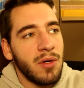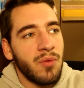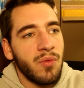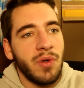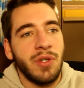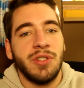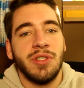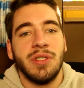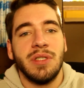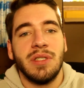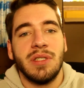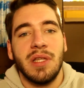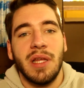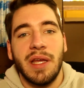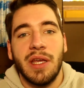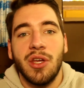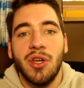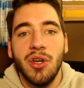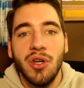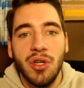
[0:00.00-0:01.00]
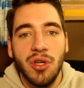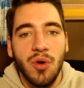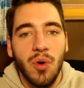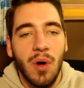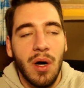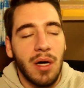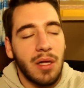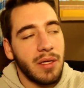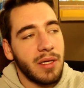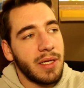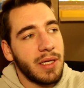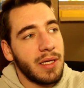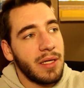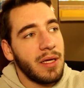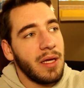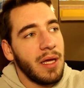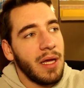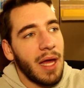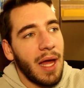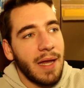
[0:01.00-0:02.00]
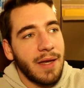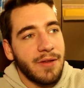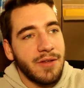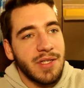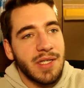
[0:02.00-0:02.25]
which is like good quality, and you